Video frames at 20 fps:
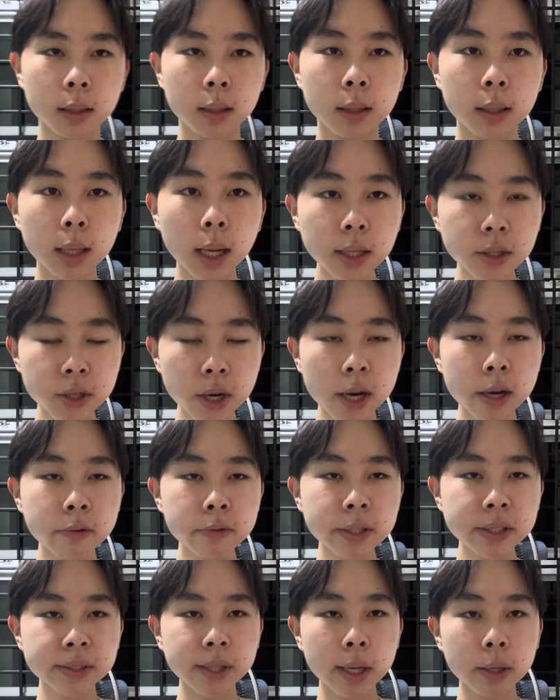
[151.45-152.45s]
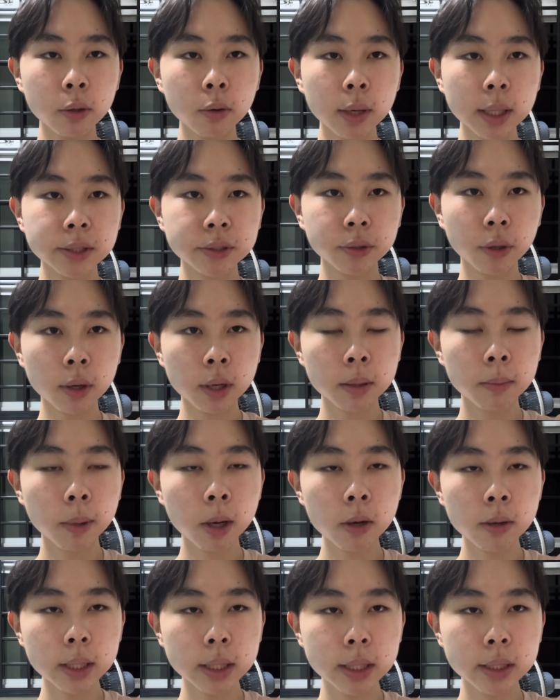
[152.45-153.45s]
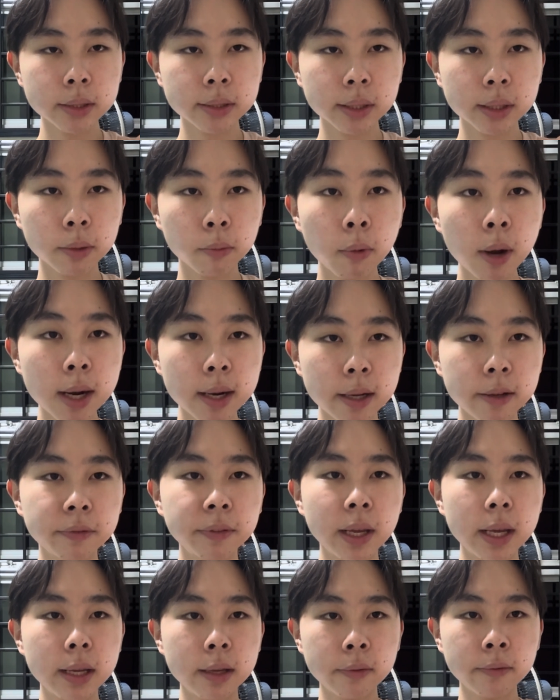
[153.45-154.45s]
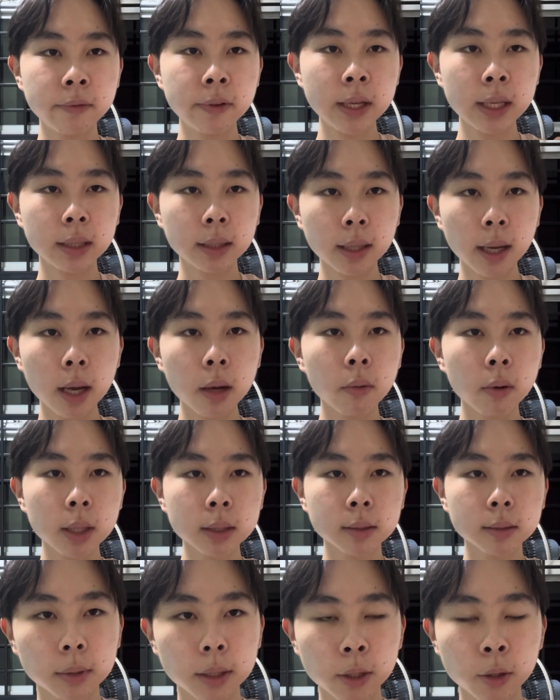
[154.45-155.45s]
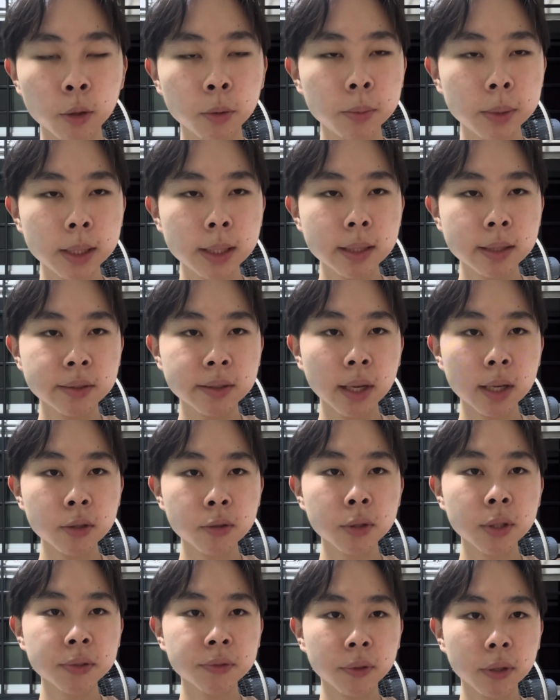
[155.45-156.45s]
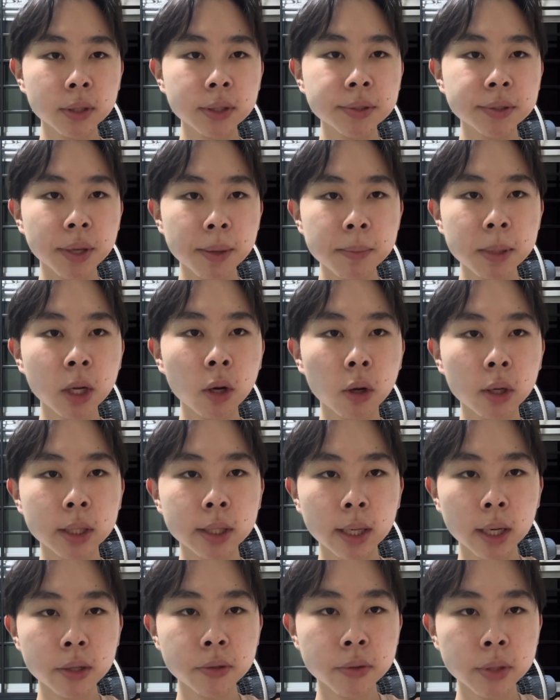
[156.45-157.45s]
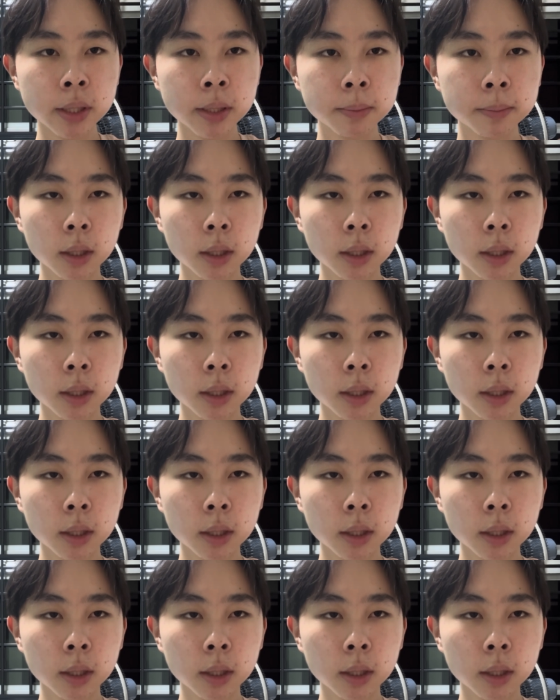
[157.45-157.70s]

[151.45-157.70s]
Last China risk that no one is talking about is what if they invade Taiwan? It could be disastrous for this semicon industry.